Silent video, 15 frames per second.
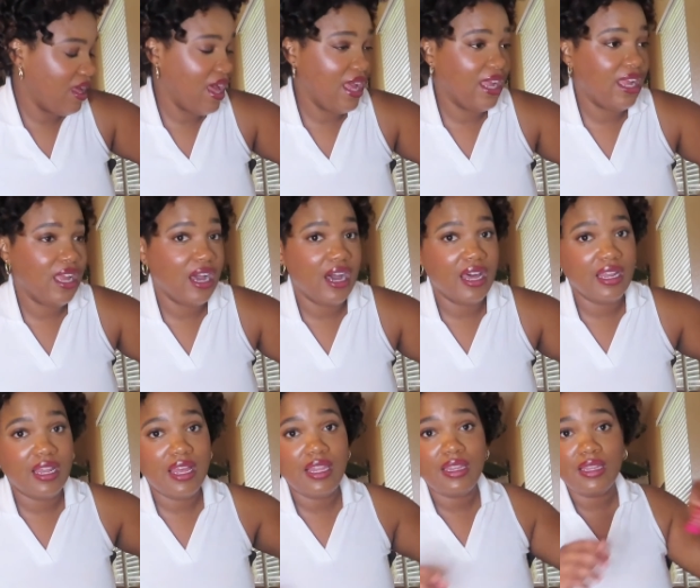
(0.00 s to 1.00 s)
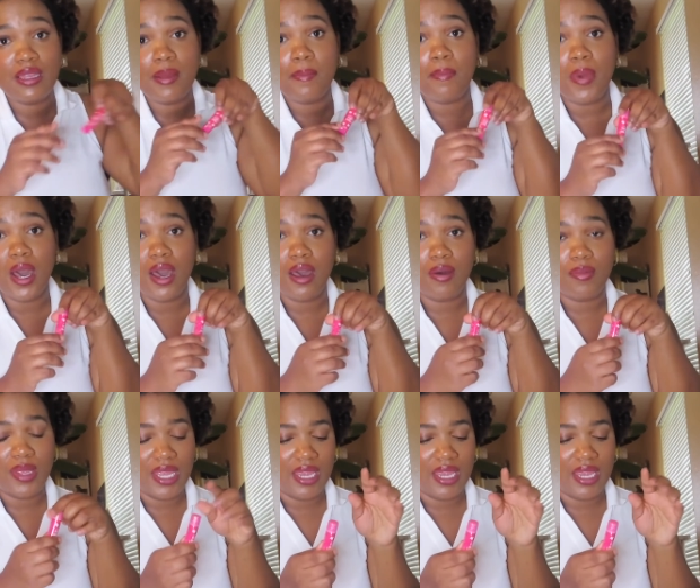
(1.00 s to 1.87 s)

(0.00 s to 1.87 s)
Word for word: I got a lip balm,